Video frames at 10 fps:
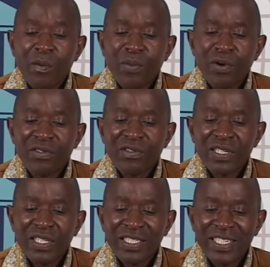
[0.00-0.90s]
both
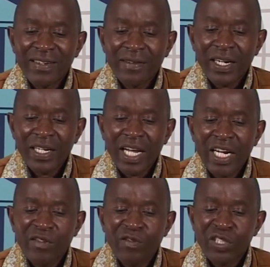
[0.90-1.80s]
generally
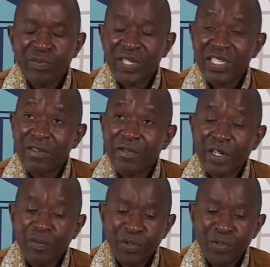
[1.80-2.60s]
and for specific